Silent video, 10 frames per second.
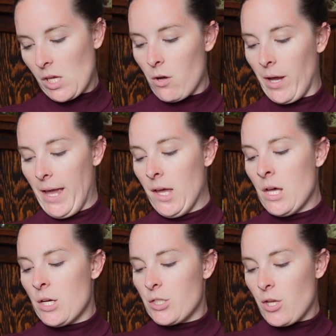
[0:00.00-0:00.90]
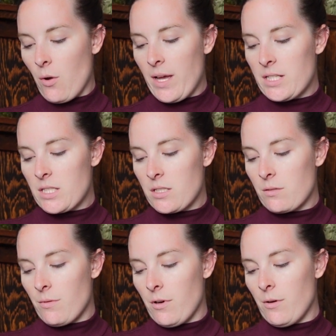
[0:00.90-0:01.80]
Okay, so it's
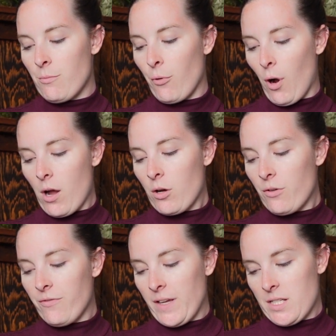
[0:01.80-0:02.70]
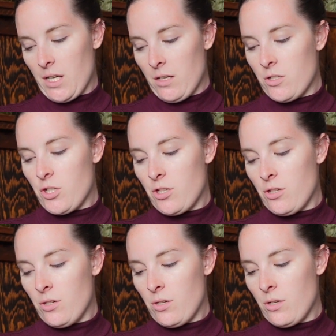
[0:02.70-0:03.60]
Baracco
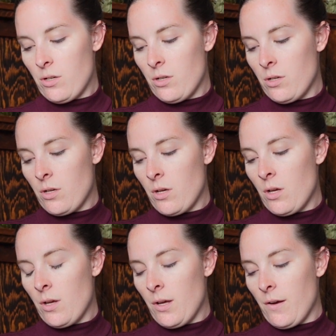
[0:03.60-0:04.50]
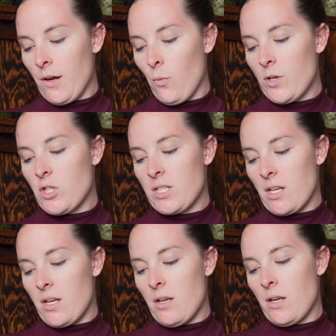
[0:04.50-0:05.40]
Vintage, which is
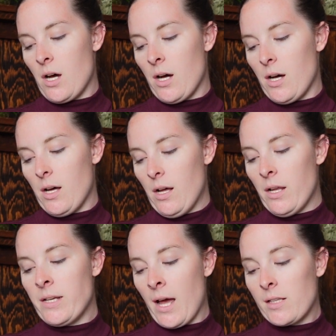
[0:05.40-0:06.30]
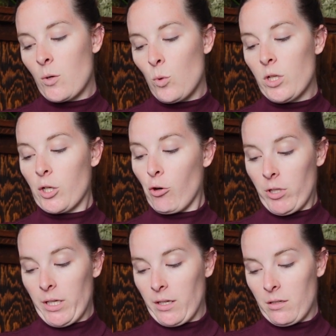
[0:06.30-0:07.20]
a nylon wool
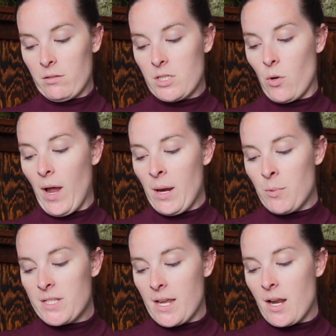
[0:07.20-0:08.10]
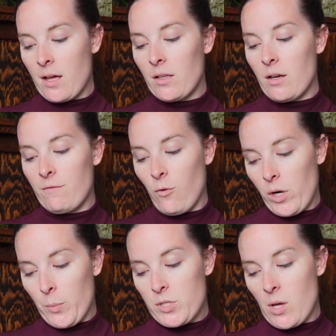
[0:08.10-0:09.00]
acrylic. So 8% nylon,
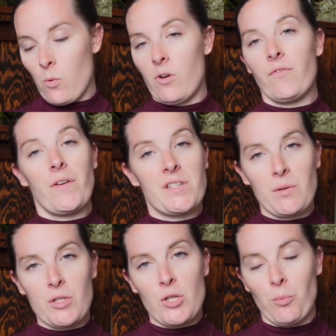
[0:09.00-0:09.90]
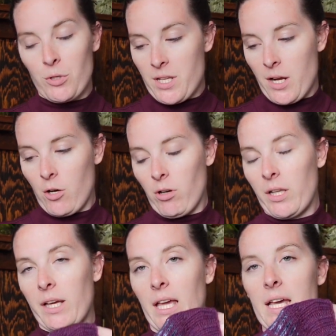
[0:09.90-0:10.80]
40% wool, 52%
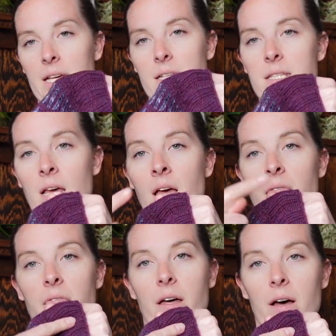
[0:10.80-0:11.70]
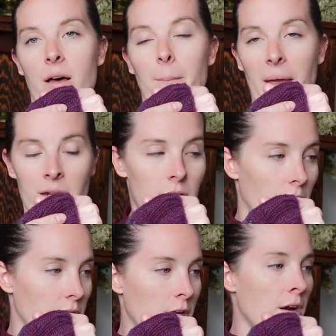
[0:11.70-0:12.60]
acrylic is the main
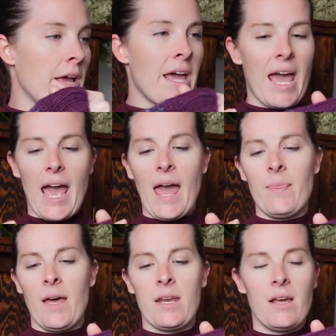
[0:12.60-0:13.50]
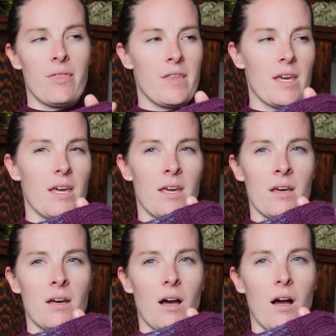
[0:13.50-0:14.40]
color. And then
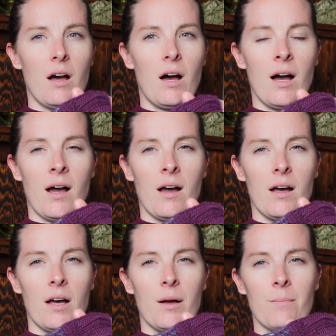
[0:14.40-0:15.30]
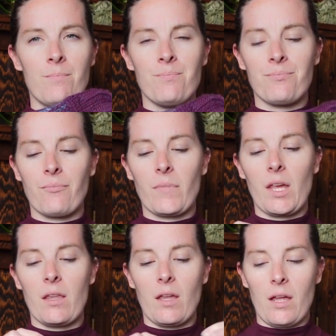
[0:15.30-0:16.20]
the,
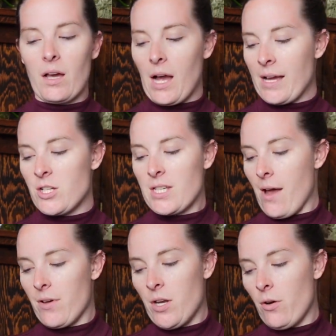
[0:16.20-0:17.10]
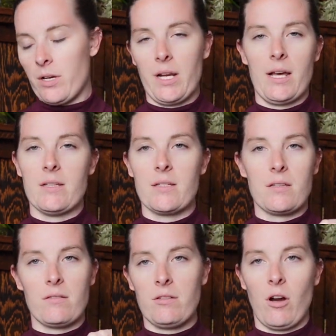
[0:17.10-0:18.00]
I just have it noted as
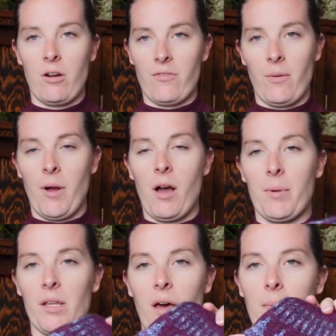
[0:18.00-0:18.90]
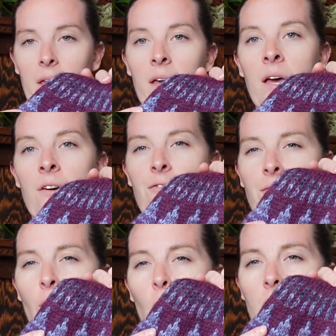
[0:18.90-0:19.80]
yarn from Hobby Lobby
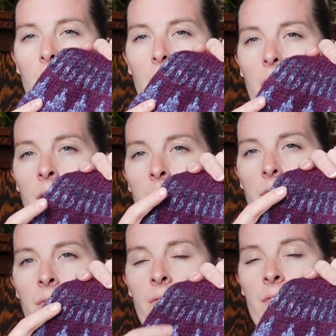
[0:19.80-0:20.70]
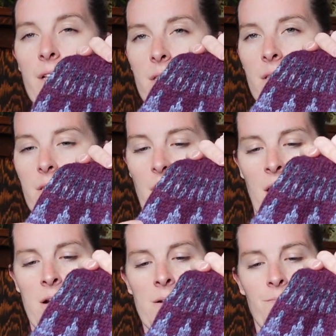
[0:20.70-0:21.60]
for this
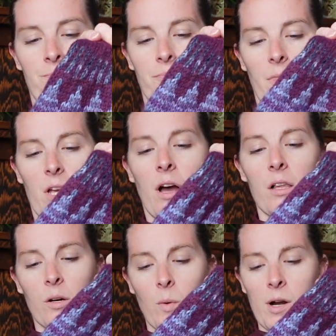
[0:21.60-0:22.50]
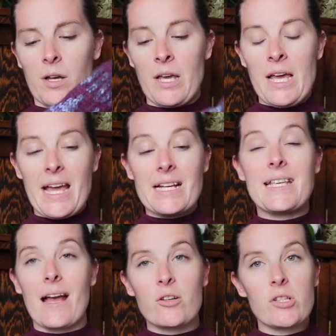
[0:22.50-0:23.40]
color work. It's
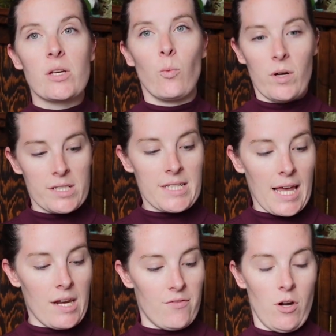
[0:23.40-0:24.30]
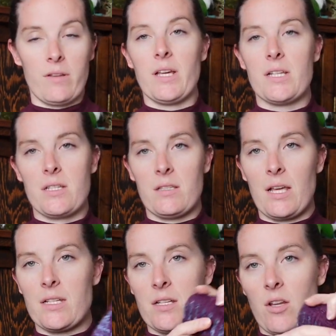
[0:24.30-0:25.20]
actually one skein of yarn
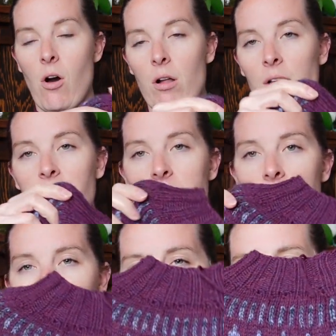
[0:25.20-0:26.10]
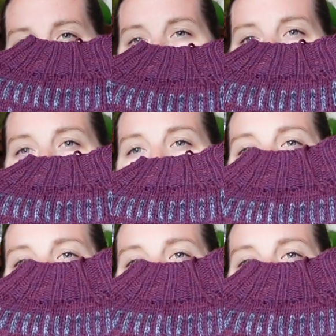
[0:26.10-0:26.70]
that does all of this color work.